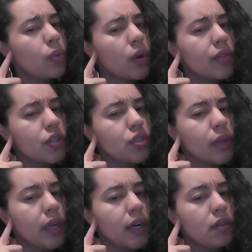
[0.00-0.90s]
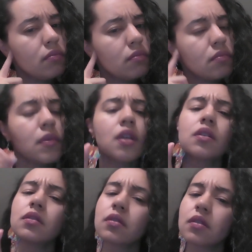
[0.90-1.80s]
the word that you hear?
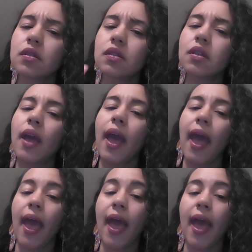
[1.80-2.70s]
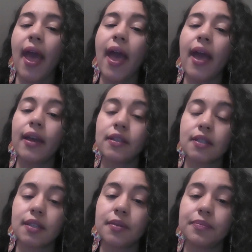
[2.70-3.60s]
S
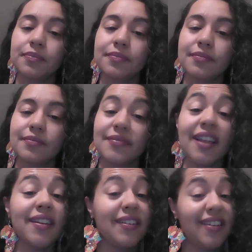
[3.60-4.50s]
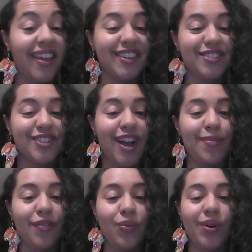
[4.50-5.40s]
at. Nice job,
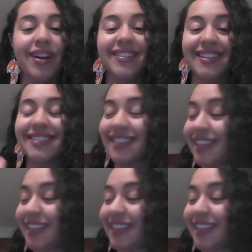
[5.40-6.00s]
everyone. Let's